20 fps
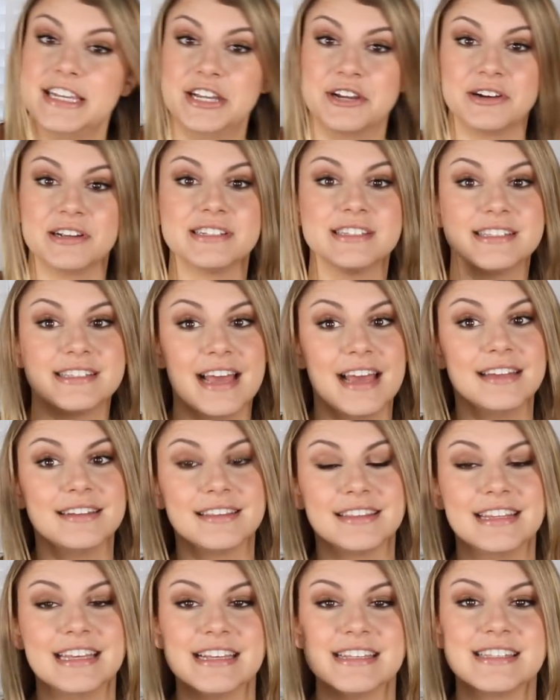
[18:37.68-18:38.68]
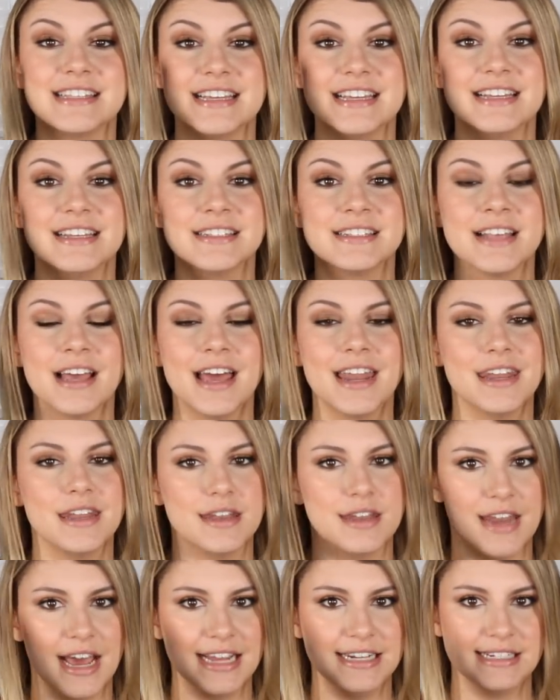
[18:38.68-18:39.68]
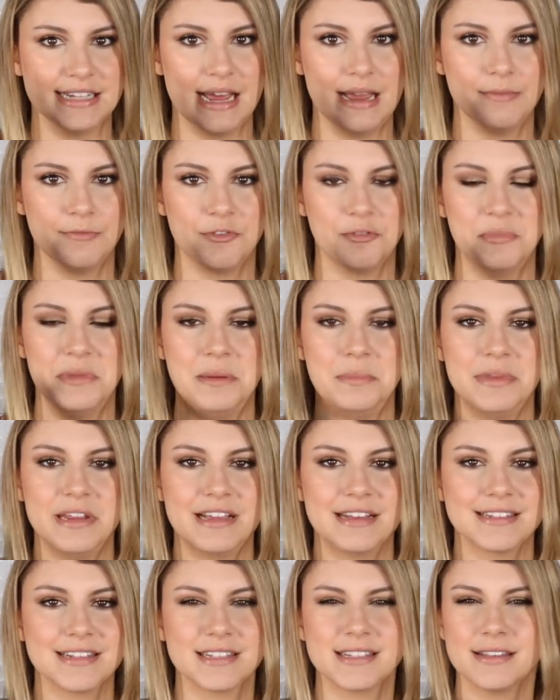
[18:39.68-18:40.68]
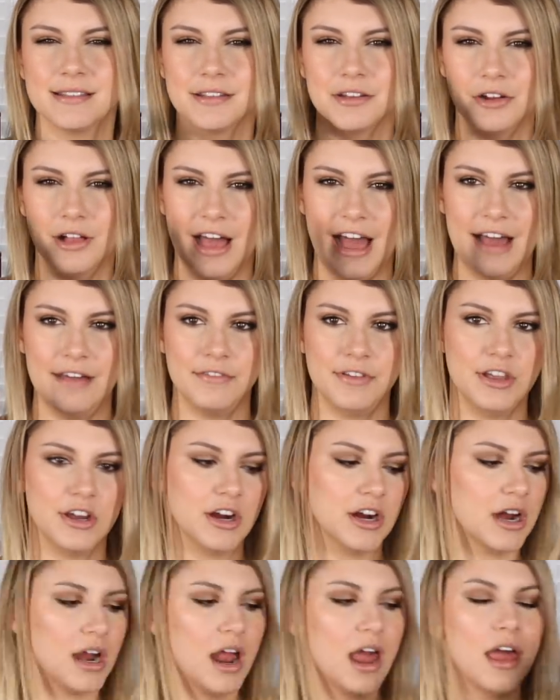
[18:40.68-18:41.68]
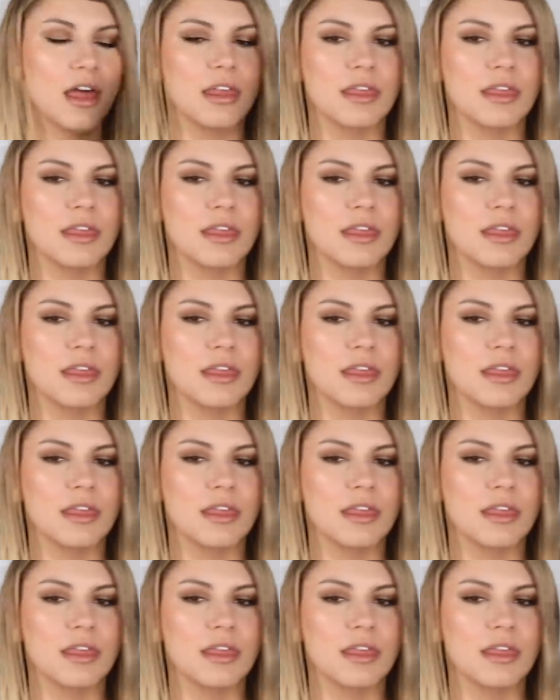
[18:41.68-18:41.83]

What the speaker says: Kieran scent, this is nighttime for me because it's a little heavier.